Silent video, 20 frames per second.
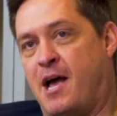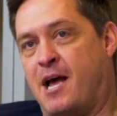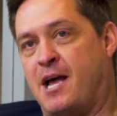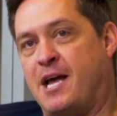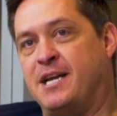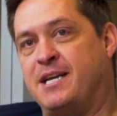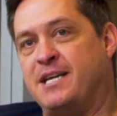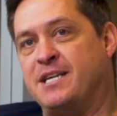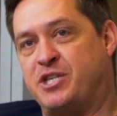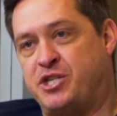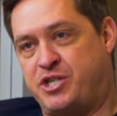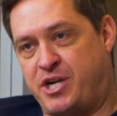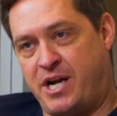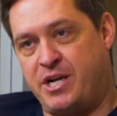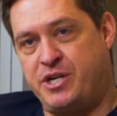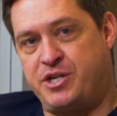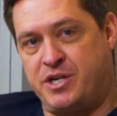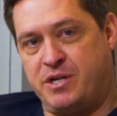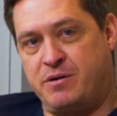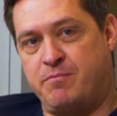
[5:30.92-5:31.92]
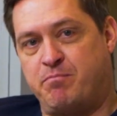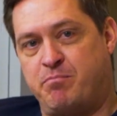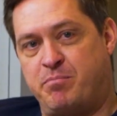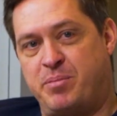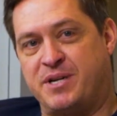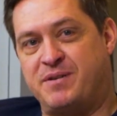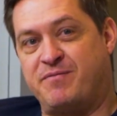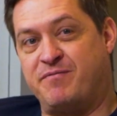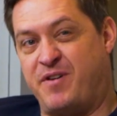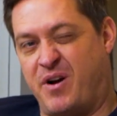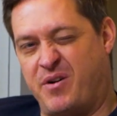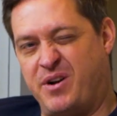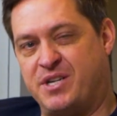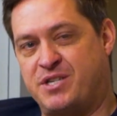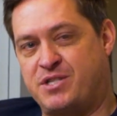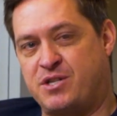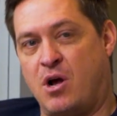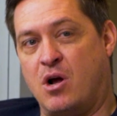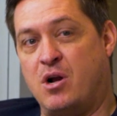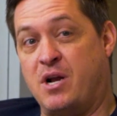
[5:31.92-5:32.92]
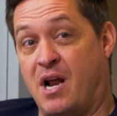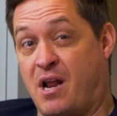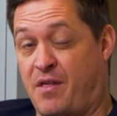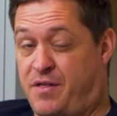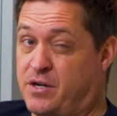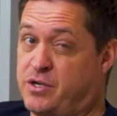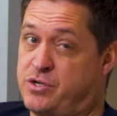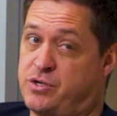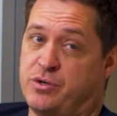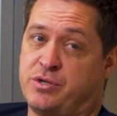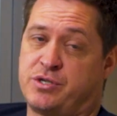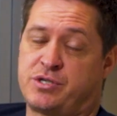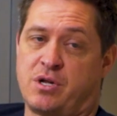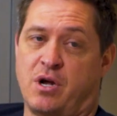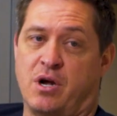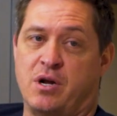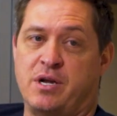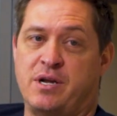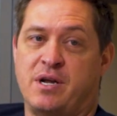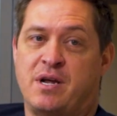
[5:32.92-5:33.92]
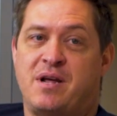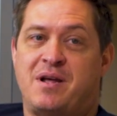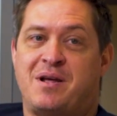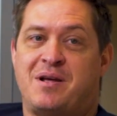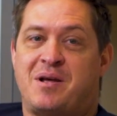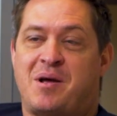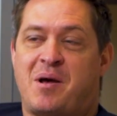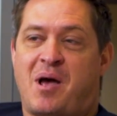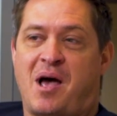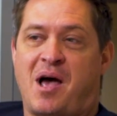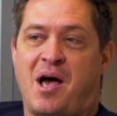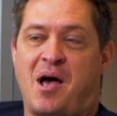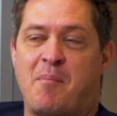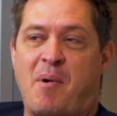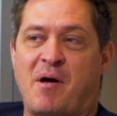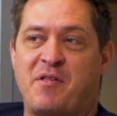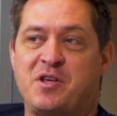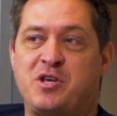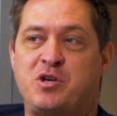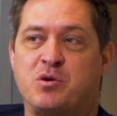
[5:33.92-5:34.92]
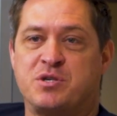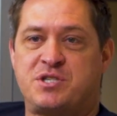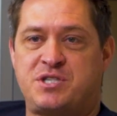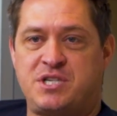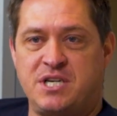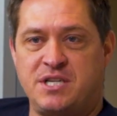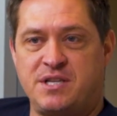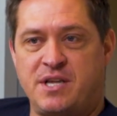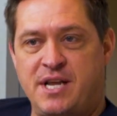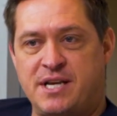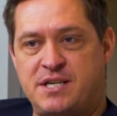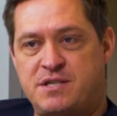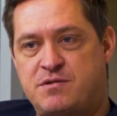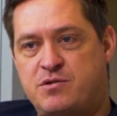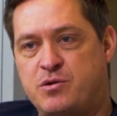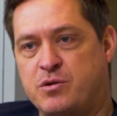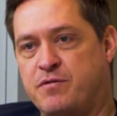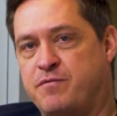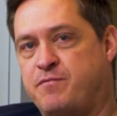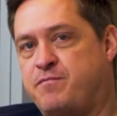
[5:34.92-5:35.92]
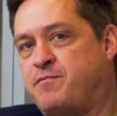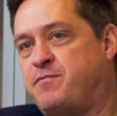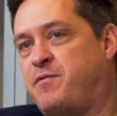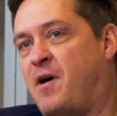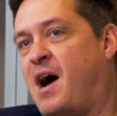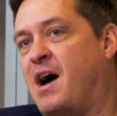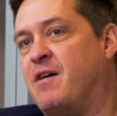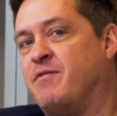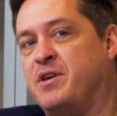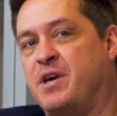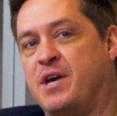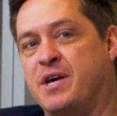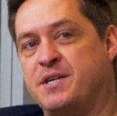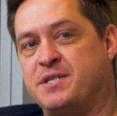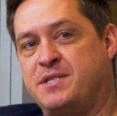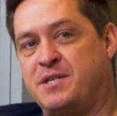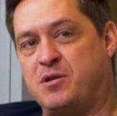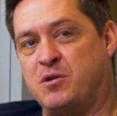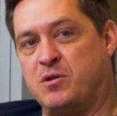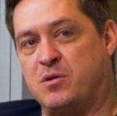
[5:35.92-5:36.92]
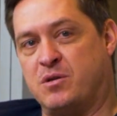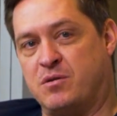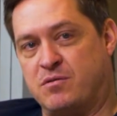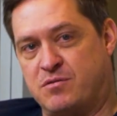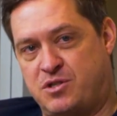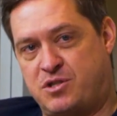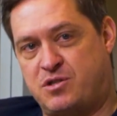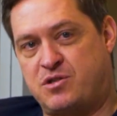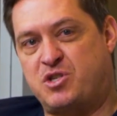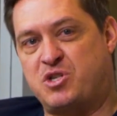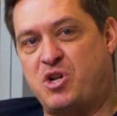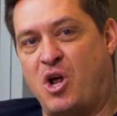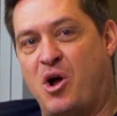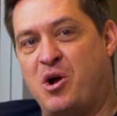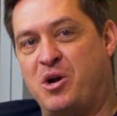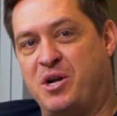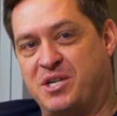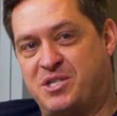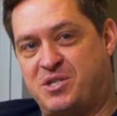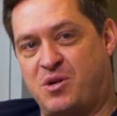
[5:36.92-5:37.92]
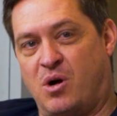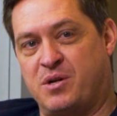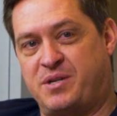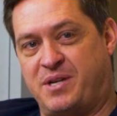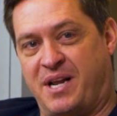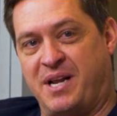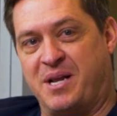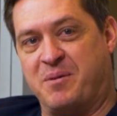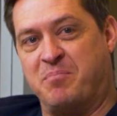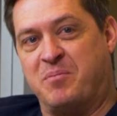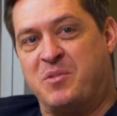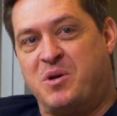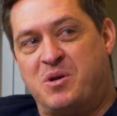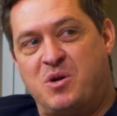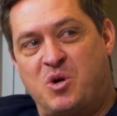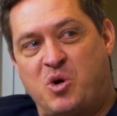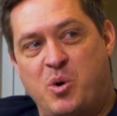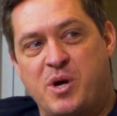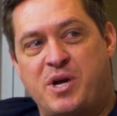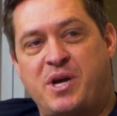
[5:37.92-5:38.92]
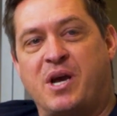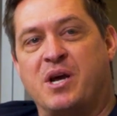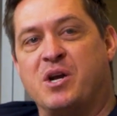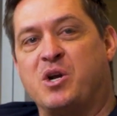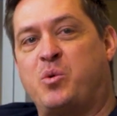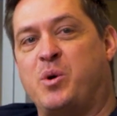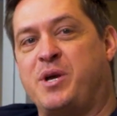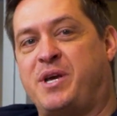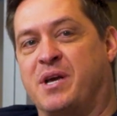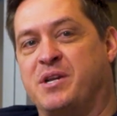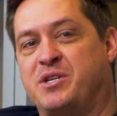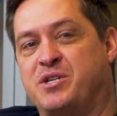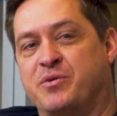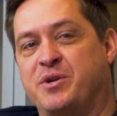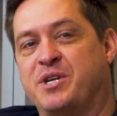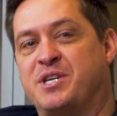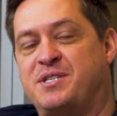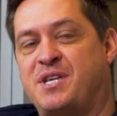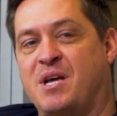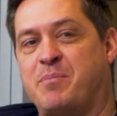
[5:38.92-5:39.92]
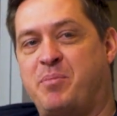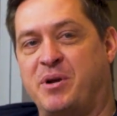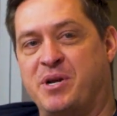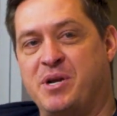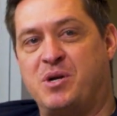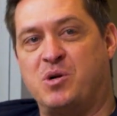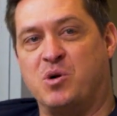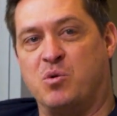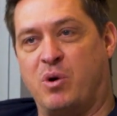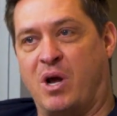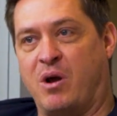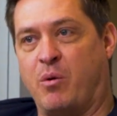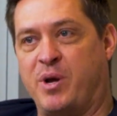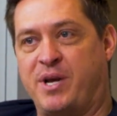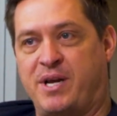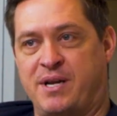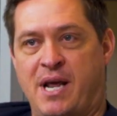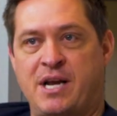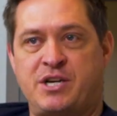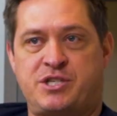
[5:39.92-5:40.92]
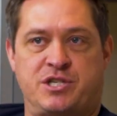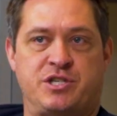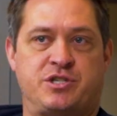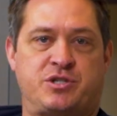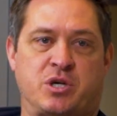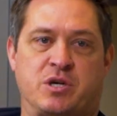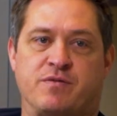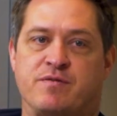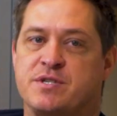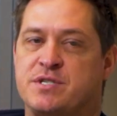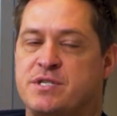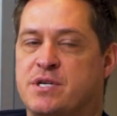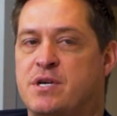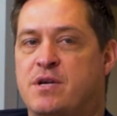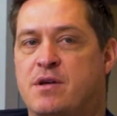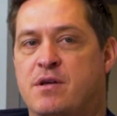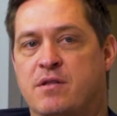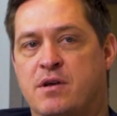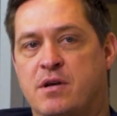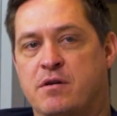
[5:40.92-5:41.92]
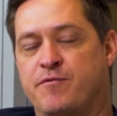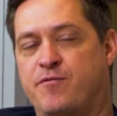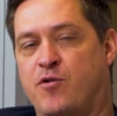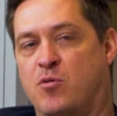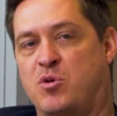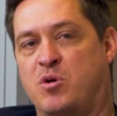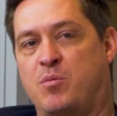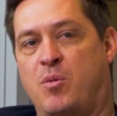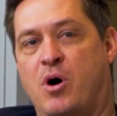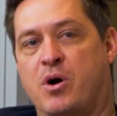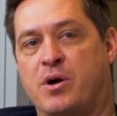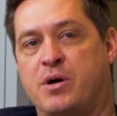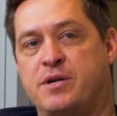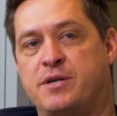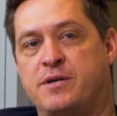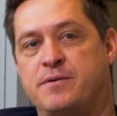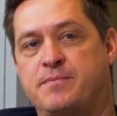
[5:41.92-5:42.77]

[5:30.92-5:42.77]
It is changing, but very slowly. I think too slowly. I think you'll see in the next sort of 5 years, it will slowly start getting quicker and quicker to reach that pinnacle where we can actually service the informal market.